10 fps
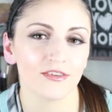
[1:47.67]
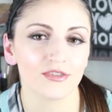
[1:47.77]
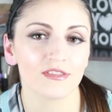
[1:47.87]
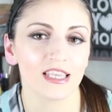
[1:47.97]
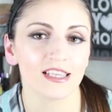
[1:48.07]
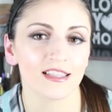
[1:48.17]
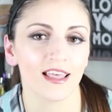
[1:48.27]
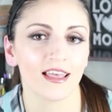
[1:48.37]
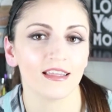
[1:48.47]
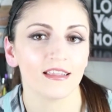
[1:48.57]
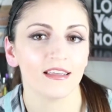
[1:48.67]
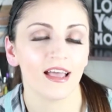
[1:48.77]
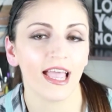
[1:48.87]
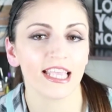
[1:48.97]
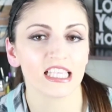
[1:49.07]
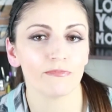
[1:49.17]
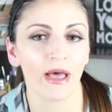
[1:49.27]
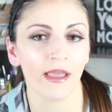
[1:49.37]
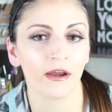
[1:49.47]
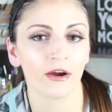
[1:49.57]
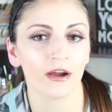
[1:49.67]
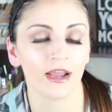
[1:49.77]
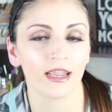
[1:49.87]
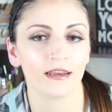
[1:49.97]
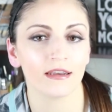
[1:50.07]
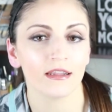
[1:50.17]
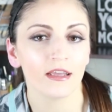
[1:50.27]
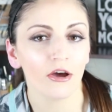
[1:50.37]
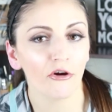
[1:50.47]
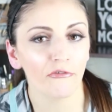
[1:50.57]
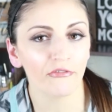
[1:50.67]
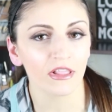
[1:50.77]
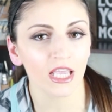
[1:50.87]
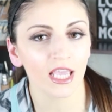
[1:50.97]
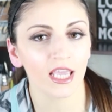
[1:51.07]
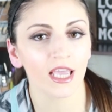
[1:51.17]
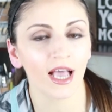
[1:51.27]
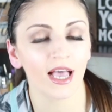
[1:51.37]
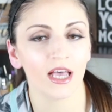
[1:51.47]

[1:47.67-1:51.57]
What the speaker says: Those are things that I aspire and hopefully